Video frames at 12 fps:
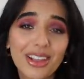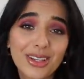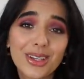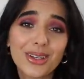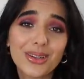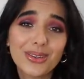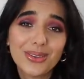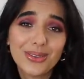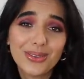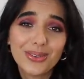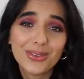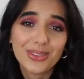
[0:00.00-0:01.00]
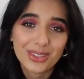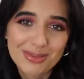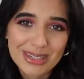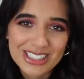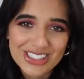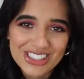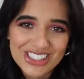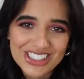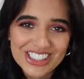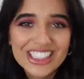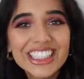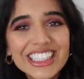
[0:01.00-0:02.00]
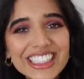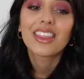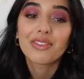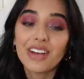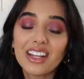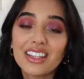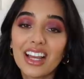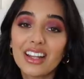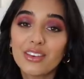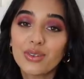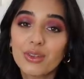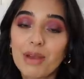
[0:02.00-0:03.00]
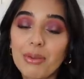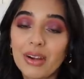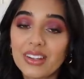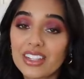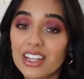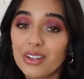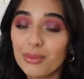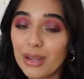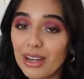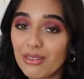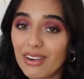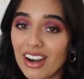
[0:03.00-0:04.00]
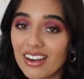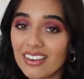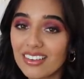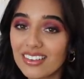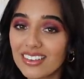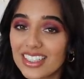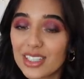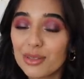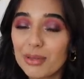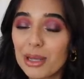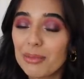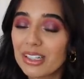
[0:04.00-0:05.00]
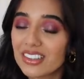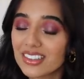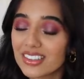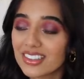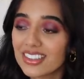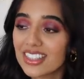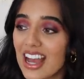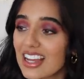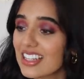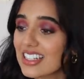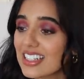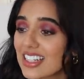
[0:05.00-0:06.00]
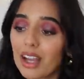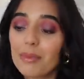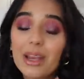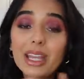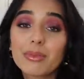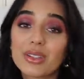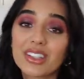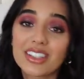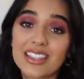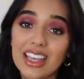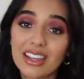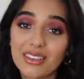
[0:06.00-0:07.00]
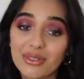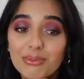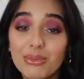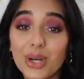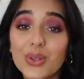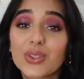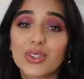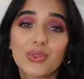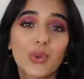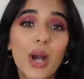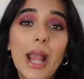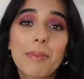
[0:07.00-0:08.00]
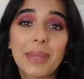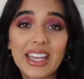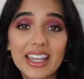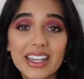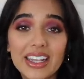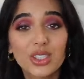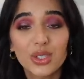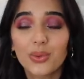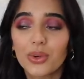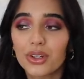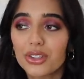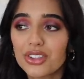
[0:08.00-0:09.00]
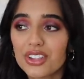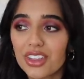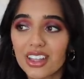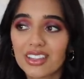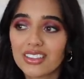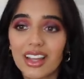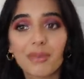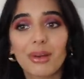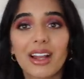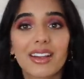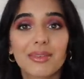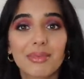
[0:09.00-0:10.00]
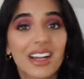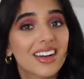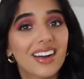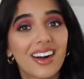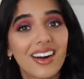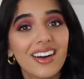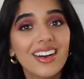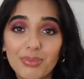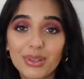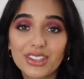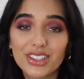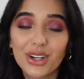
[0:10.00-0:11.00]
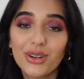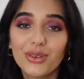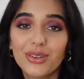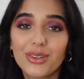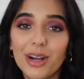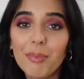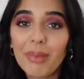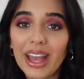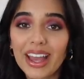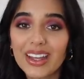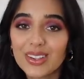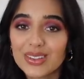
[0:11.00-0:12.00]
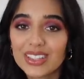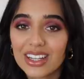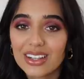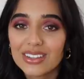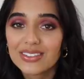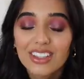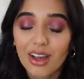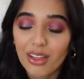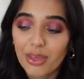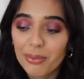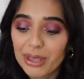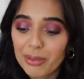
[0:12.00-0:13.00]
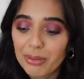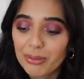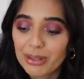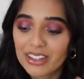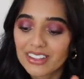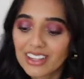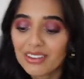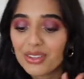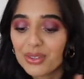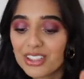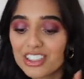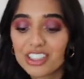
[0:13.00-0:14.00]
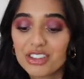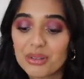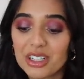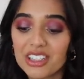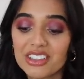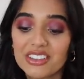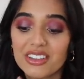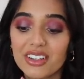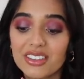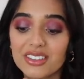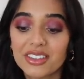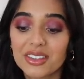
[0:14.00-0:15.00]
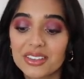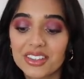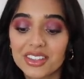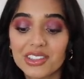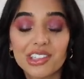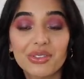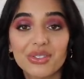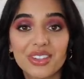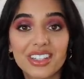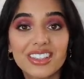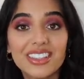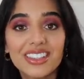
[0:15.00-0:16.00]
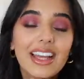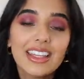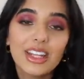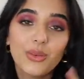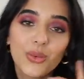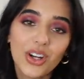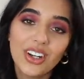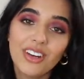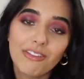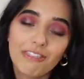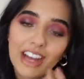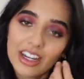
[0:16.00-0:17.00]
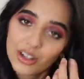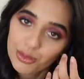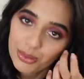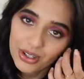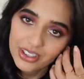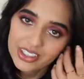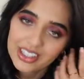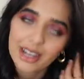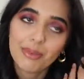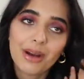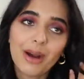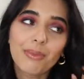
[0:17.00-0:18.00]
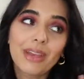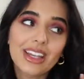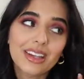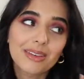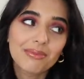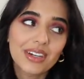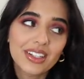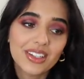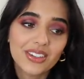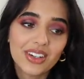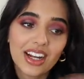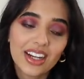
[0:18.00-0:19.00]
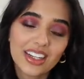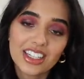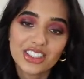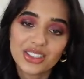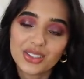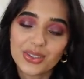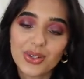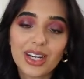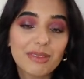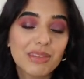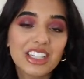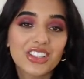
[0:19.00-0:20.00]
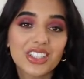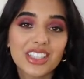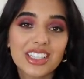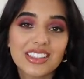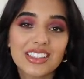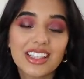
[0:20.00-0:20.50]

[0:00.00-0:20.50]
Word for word: thank you so much. The fact that I live with my parents, I don't pay rent, I don't pay bills, and I'm able to save most of what I make towards things like buying my car. But don't compare yourself to other people, because everyone's situations are so, so different. And then one final pointer about making money online I just thought I'd mention is